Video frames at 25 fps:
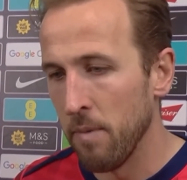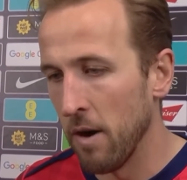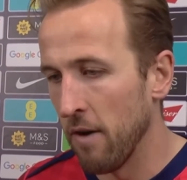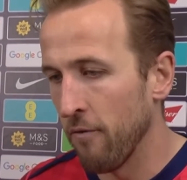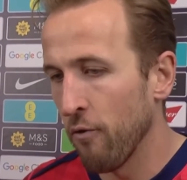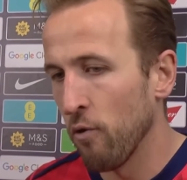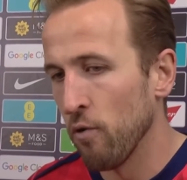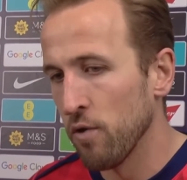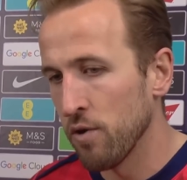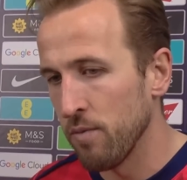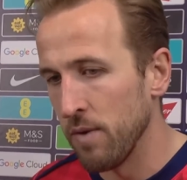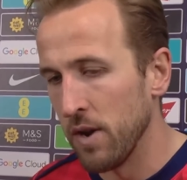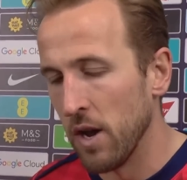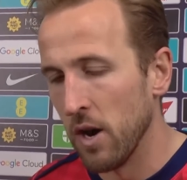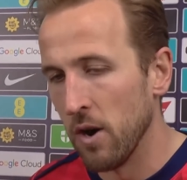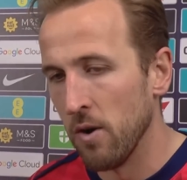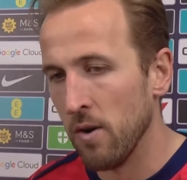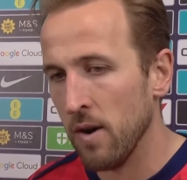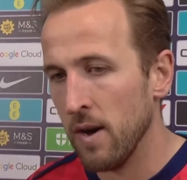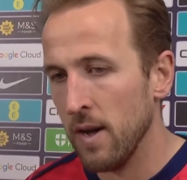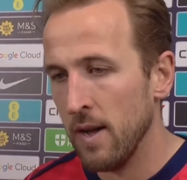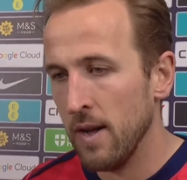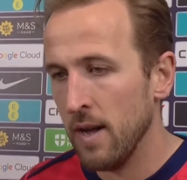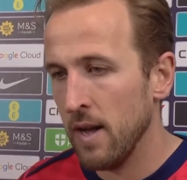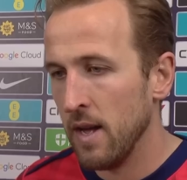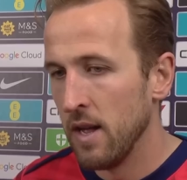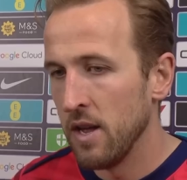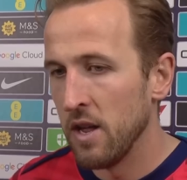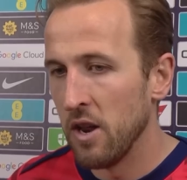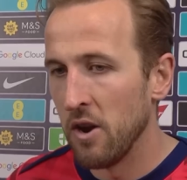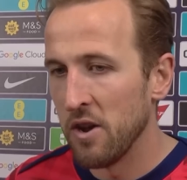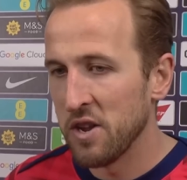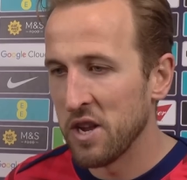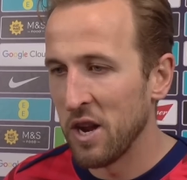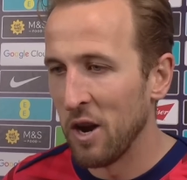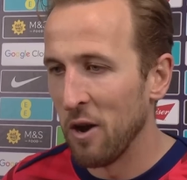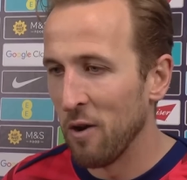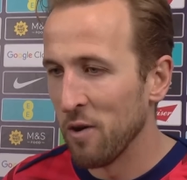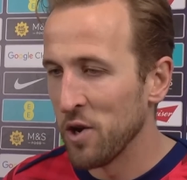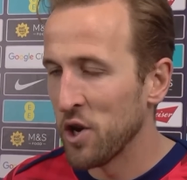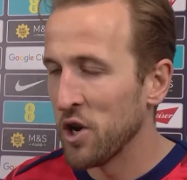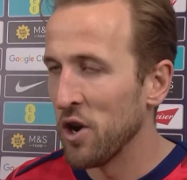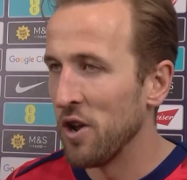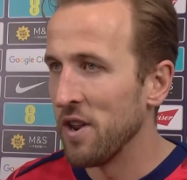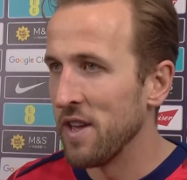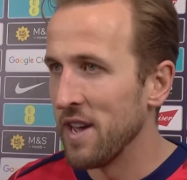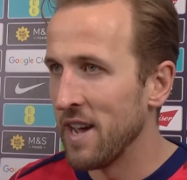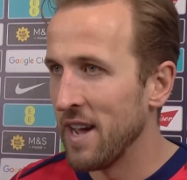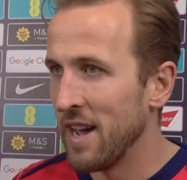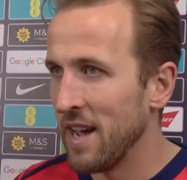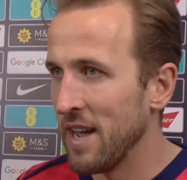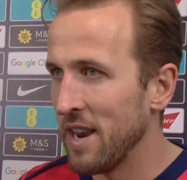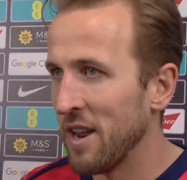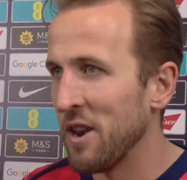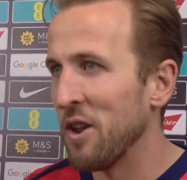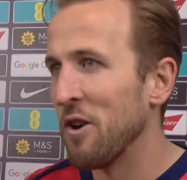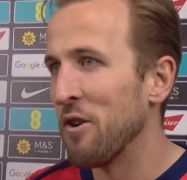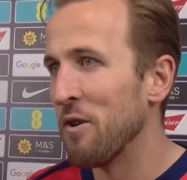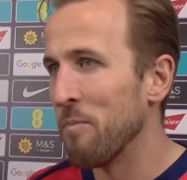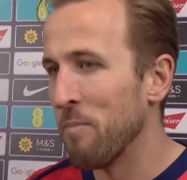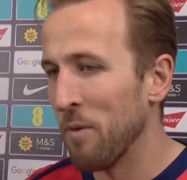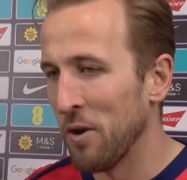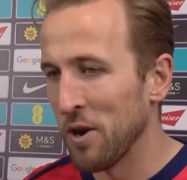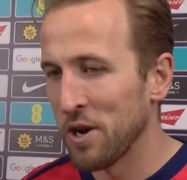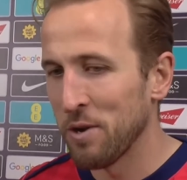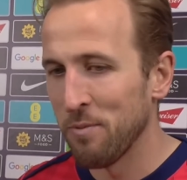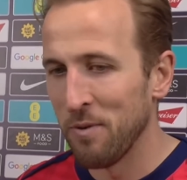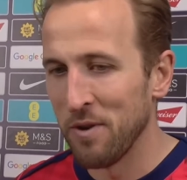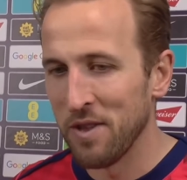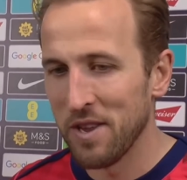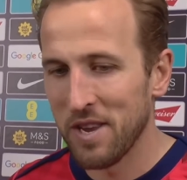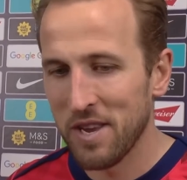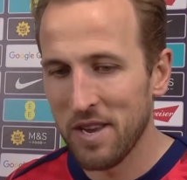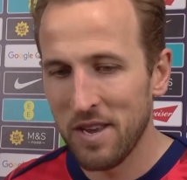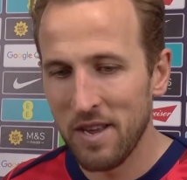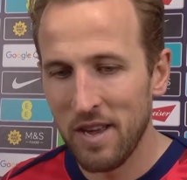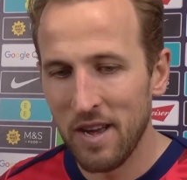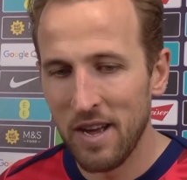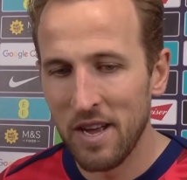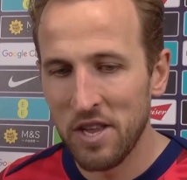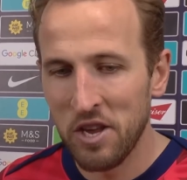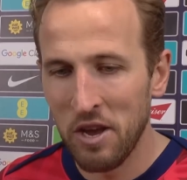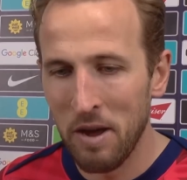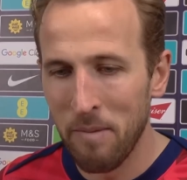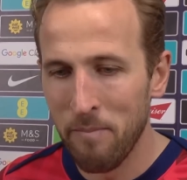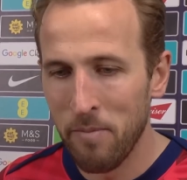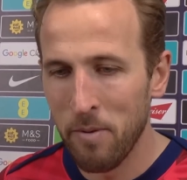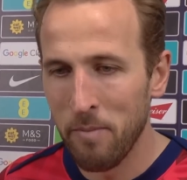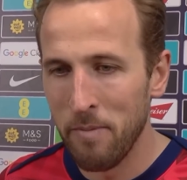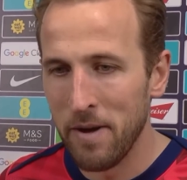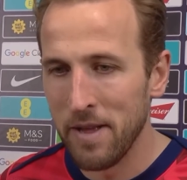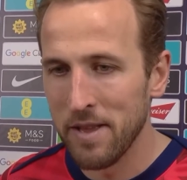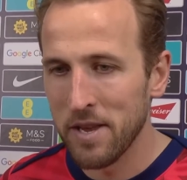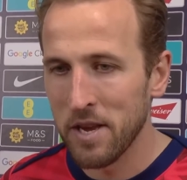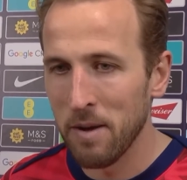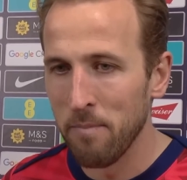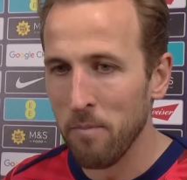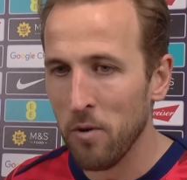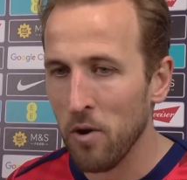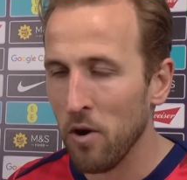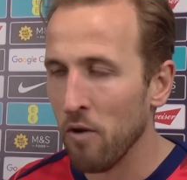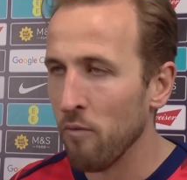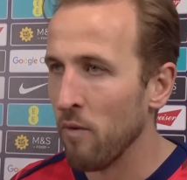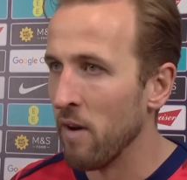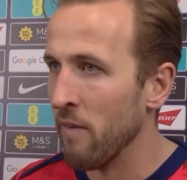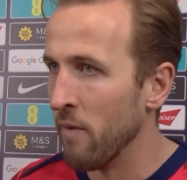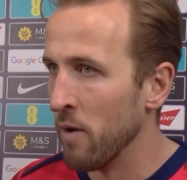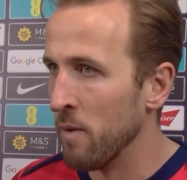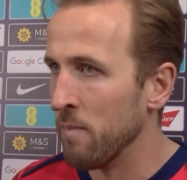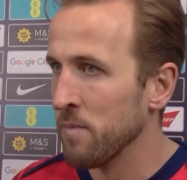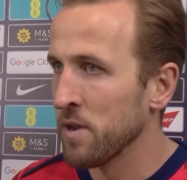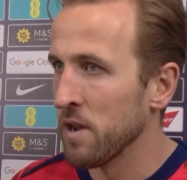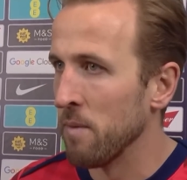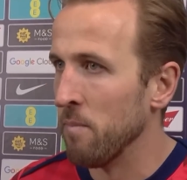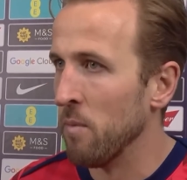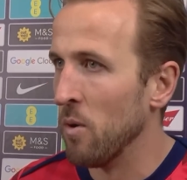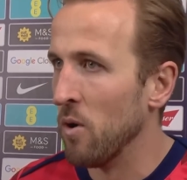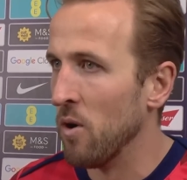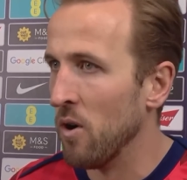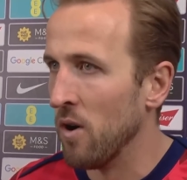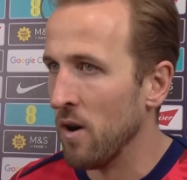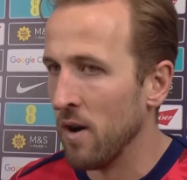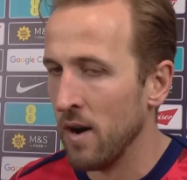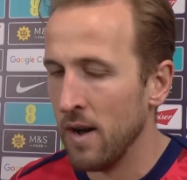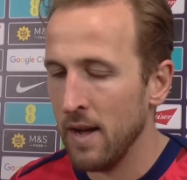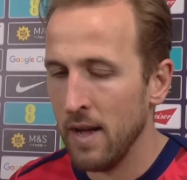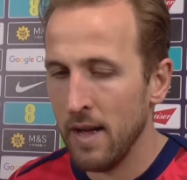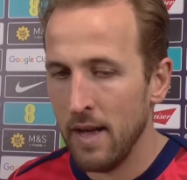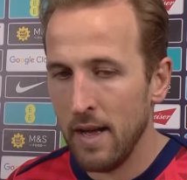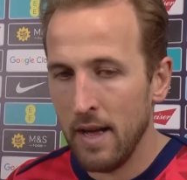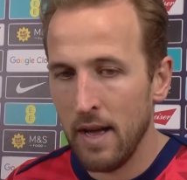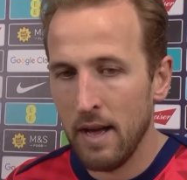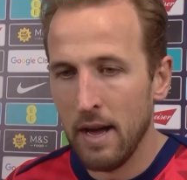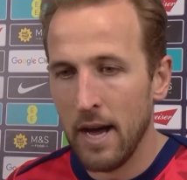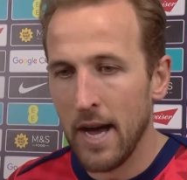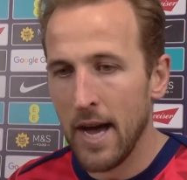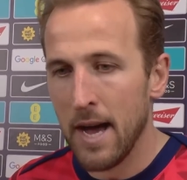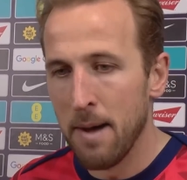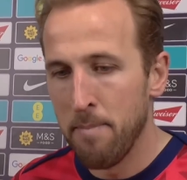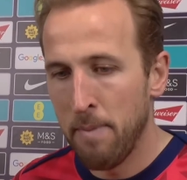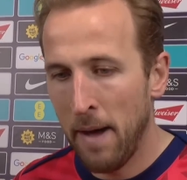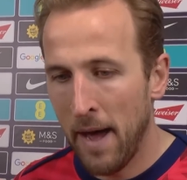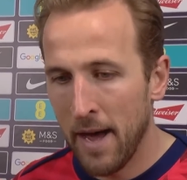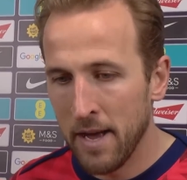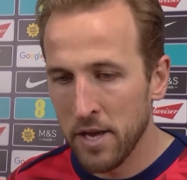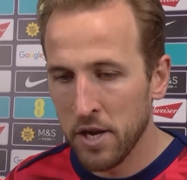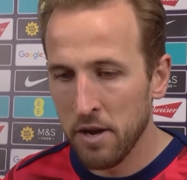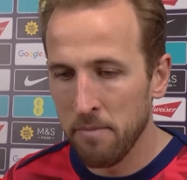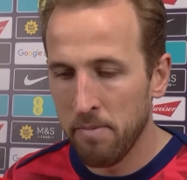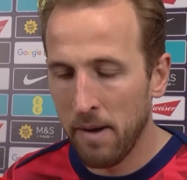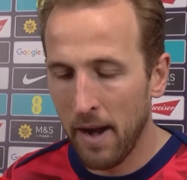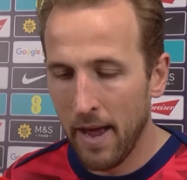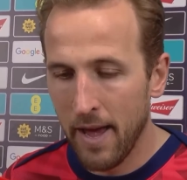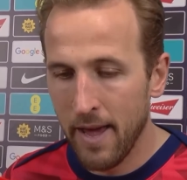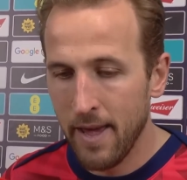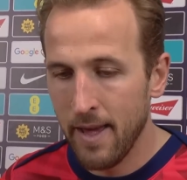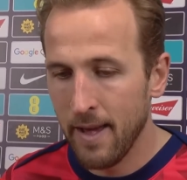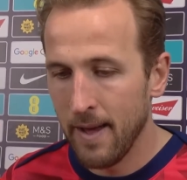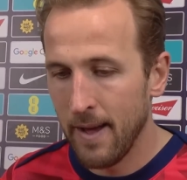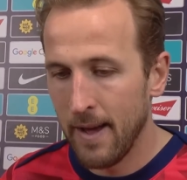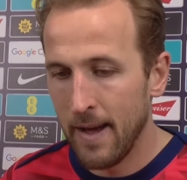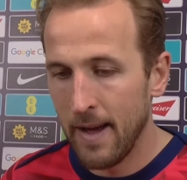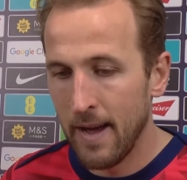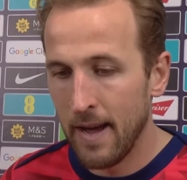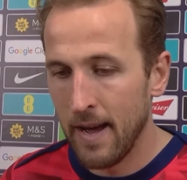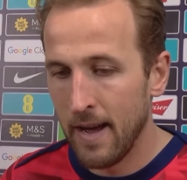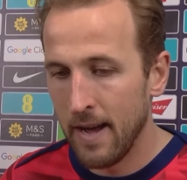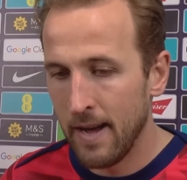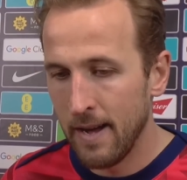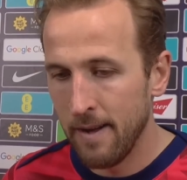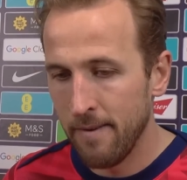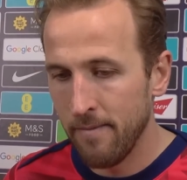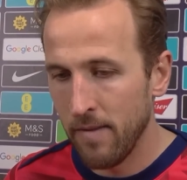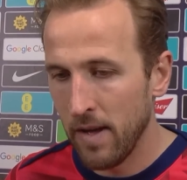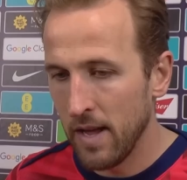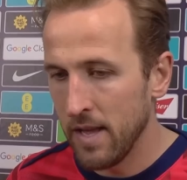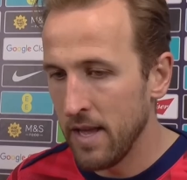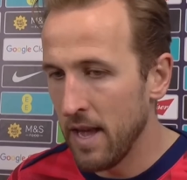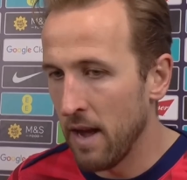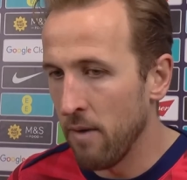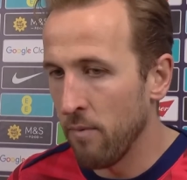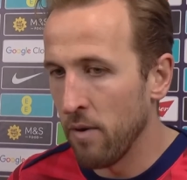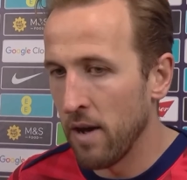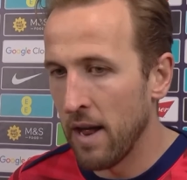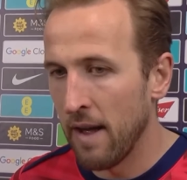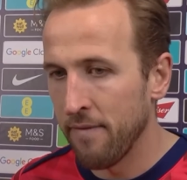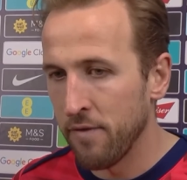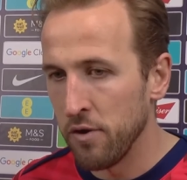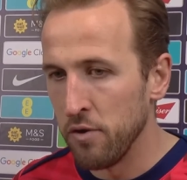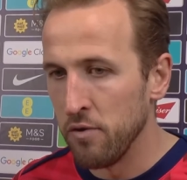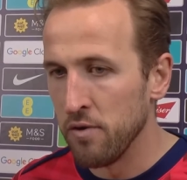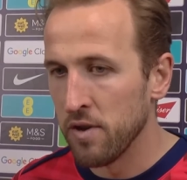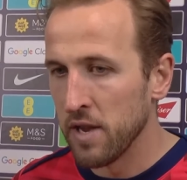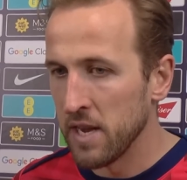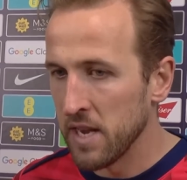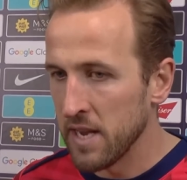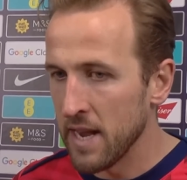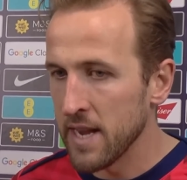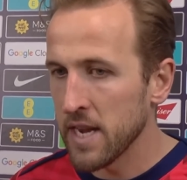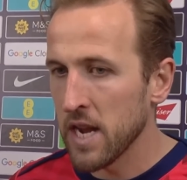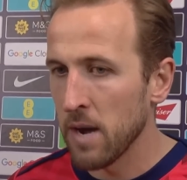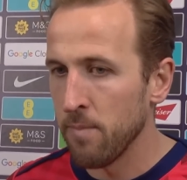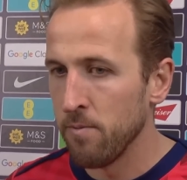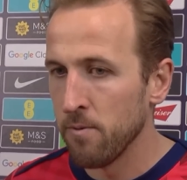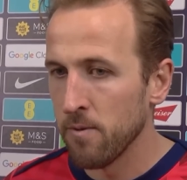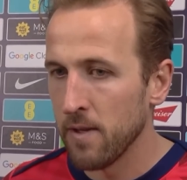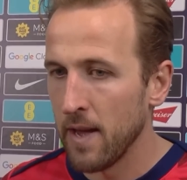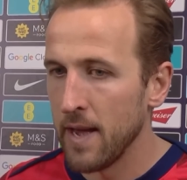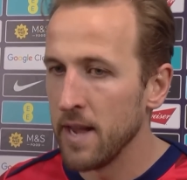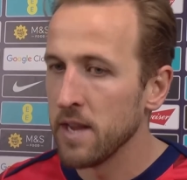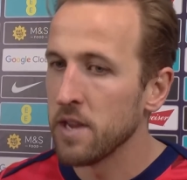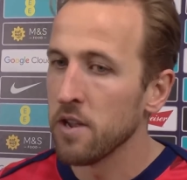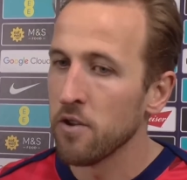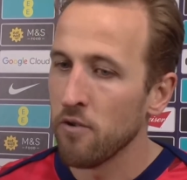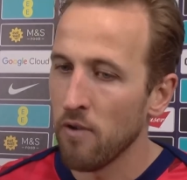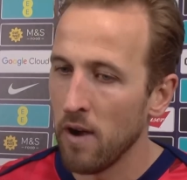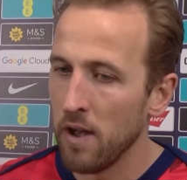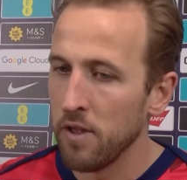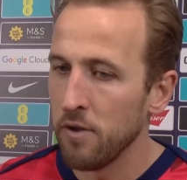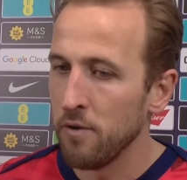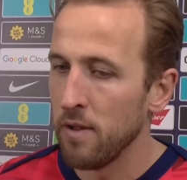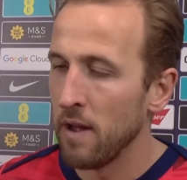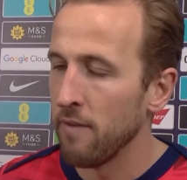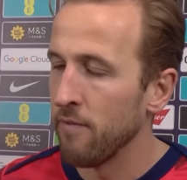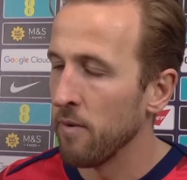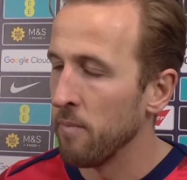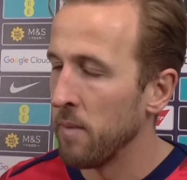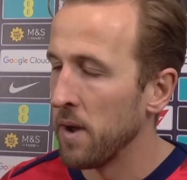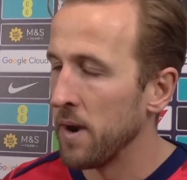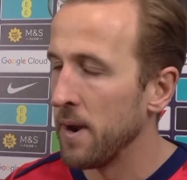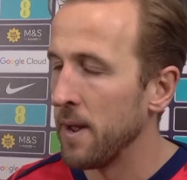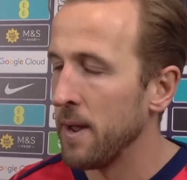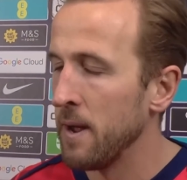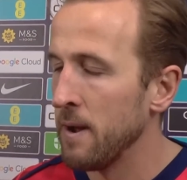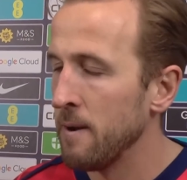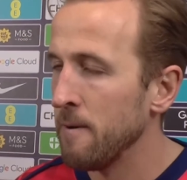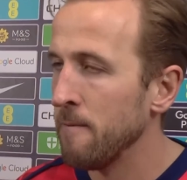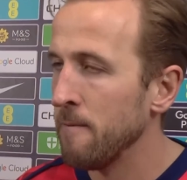But of course we know, it's a long journey ahead. I know the boss wants to implement some more rhythms, some more patterns of play, and yeah, we'll have to use these next couple of days to try and do that for Monday.